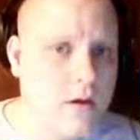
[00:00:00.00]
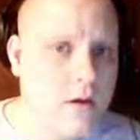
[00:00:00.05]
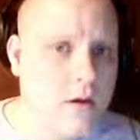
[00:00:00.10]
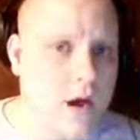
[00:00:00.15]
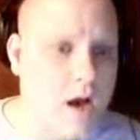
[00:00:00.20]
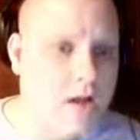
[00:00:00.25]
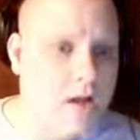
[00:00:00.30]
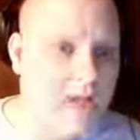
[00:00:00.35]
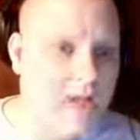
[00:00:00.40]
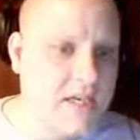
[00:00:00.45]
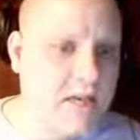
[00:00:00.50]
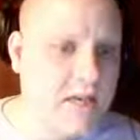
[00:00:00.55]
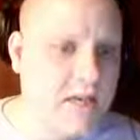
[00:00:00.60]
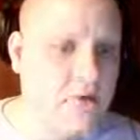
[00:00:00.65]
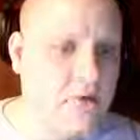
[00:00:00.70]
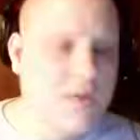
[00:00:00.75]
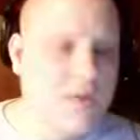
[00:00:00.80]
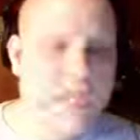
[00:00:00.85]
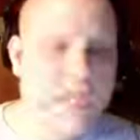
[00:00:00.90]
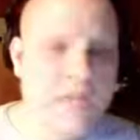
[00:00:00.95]
until
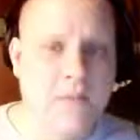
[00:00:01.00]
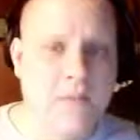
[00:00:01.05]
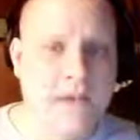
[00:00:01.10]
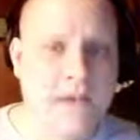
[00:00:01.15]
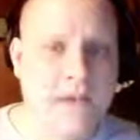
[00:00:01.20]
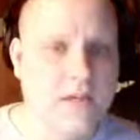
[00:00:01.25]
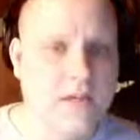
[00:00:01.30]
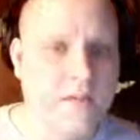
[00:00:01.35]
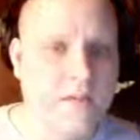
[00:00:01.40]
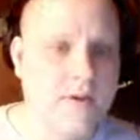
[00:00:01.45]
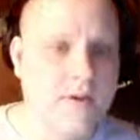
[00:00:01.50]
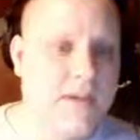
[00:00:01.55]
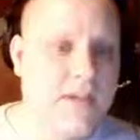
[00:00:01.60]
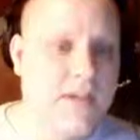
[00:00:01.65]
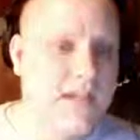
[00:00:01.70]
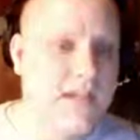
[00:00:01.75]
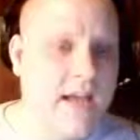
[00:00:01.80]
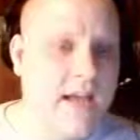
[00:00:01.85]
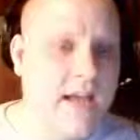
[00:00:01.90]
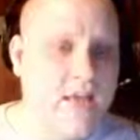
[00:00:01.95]
you can send back to the
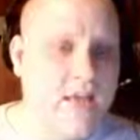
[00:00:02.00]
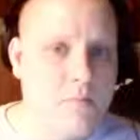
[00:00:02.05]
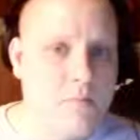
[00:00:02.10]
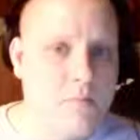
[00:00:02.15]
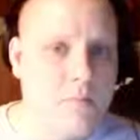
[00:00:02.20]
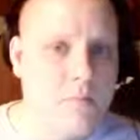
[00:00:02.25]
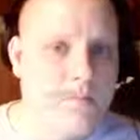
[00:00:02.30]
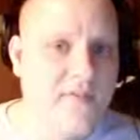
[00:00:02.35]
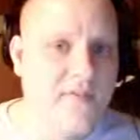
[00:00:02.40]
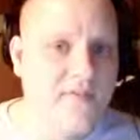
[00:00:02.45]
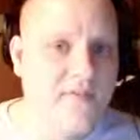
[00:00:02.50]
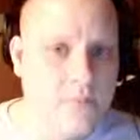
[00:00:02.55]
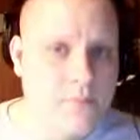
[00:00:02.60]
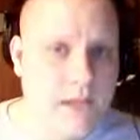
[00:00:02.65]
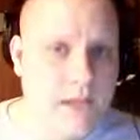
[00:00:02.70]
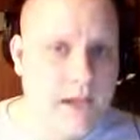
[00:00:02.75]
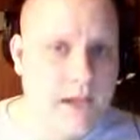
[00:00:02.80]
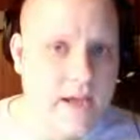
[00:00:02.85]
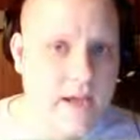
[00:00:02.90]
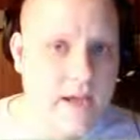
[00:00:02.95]
person's hand or remove it from
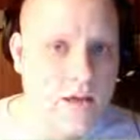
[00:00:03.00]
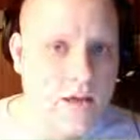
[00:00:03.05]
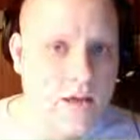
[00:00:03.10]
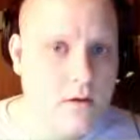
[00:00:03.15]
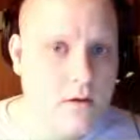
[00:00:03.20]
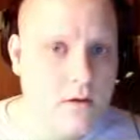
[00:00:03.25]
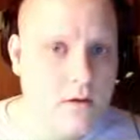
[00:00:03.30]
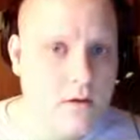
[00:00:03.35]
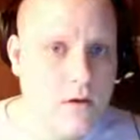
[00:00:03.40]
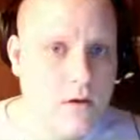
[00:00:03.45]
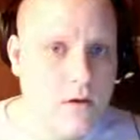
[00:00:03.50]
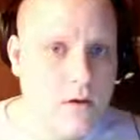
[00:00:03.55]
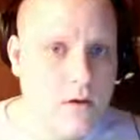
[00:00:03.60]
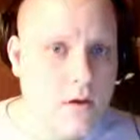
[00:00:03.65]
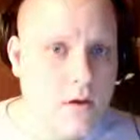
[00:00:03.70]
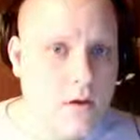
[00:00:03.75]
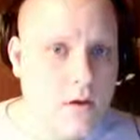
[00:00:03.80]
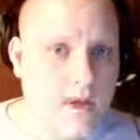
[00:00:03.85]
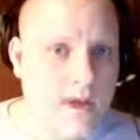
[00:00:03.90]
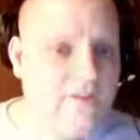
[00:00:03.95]
play.
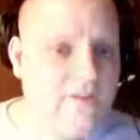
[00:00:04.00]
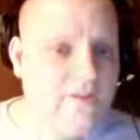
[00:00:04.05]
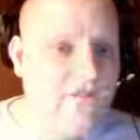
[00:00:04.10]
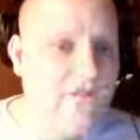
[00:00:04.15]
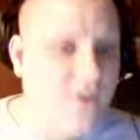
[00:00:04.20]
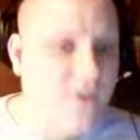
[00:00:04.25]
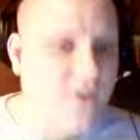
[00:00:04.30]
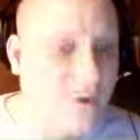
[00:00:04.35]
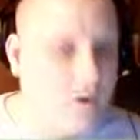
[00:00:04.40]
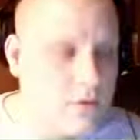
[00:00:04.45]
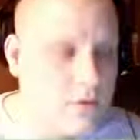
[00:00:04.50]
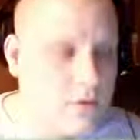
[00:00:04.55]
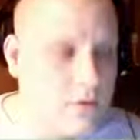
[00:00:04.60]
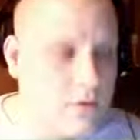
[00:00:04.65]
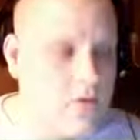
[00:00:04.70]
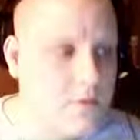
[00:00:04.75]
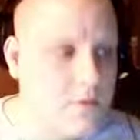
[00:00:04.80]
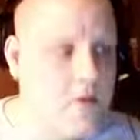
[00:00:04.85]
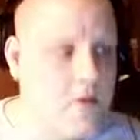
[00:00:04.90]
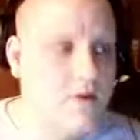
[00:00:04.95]

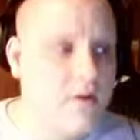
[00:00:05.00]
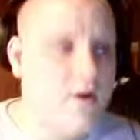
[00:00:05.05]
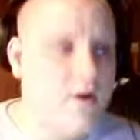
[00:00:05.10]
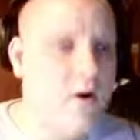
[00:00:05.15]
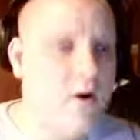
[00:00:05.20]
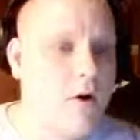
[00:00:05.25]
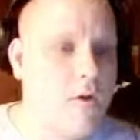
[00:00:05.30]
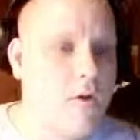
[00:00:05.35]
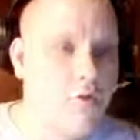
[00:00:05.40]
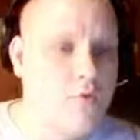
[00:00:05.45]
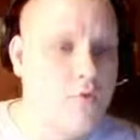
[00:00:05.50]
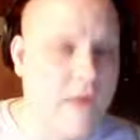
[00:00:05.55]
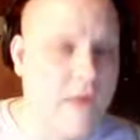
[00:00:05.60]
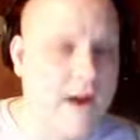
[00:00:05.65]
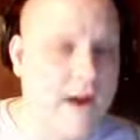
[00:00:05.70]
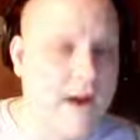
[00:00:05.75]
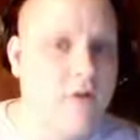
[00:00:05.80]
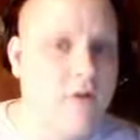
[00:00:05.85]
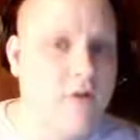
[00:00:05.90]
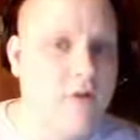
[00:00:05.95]
Invulnerable are
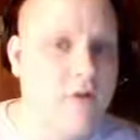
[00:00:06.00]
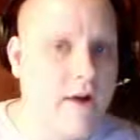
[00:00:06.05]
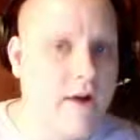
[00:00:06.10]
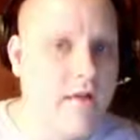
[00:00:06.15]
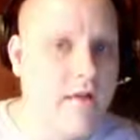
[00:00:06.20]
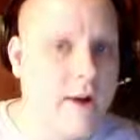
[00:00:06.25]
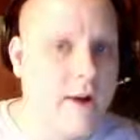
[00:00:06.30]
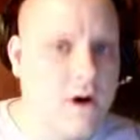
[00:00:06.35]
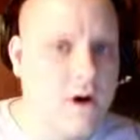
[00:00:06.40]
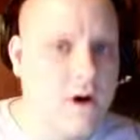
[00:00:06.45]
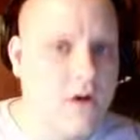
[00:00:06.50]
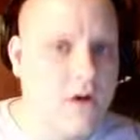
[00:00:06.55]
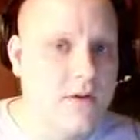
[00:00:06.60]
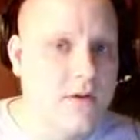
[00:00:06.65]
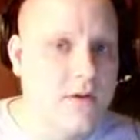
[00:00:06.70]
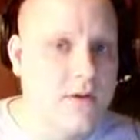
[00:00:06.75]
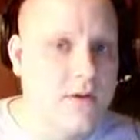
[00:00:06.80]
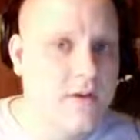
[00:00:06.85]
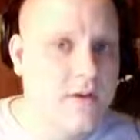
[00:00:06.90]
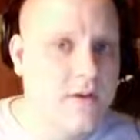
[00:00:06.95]
rare
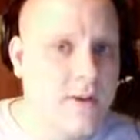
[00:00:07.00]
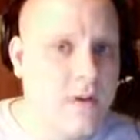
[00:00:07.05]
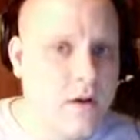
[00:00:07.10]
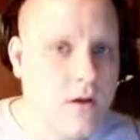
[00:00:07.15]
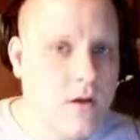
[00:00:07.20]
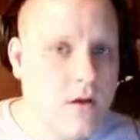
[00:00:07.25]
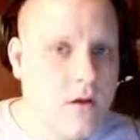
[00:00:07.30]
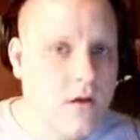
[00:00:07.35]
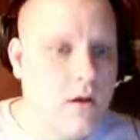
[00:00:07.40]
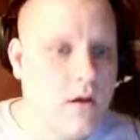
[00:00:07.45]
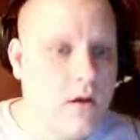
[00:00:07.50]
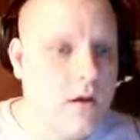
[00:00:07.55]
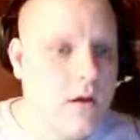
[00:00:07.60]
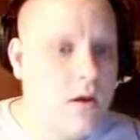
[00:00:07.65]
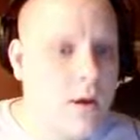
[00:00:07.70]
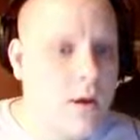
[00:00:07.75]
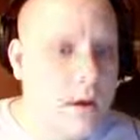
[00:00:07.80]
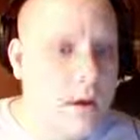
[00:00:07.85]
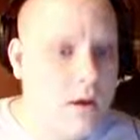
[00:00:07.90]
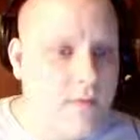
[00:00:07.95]
cards
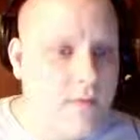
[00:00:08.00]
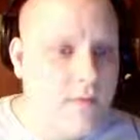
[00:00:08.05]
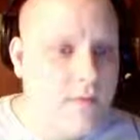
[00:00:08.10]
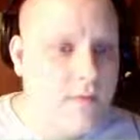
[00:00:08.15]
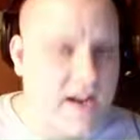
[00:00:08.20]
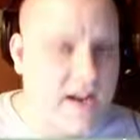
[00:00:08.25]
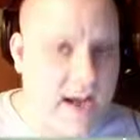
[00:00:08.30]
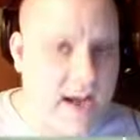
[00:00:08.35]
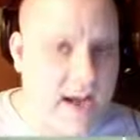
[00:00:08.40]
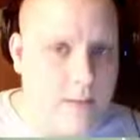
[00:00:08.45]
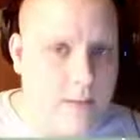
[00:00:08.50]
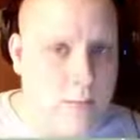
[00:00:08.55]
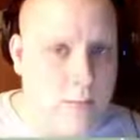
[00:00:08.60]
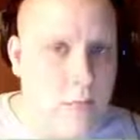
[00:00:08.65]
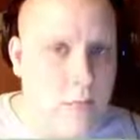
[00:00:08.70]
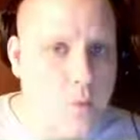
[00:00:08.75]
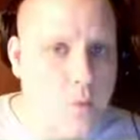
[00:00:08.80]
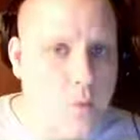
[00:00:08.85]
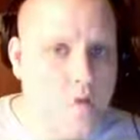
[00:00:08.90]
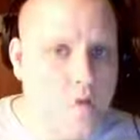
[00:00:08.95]
that I'm
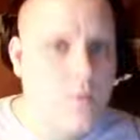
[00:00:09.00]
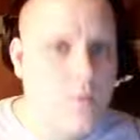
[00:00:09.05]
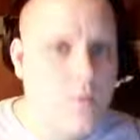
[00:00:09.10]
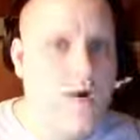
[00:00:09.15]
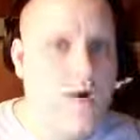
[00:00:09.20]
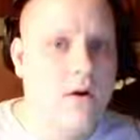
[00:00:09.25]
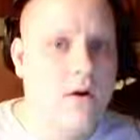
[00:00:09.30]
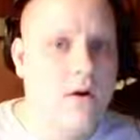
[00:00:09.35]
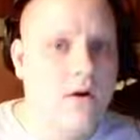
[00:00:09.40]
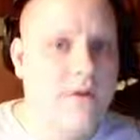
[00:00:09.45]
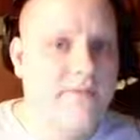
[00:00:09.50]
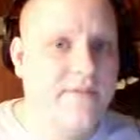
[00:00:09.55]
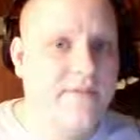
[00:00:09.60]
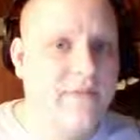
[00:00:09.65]
well aware of.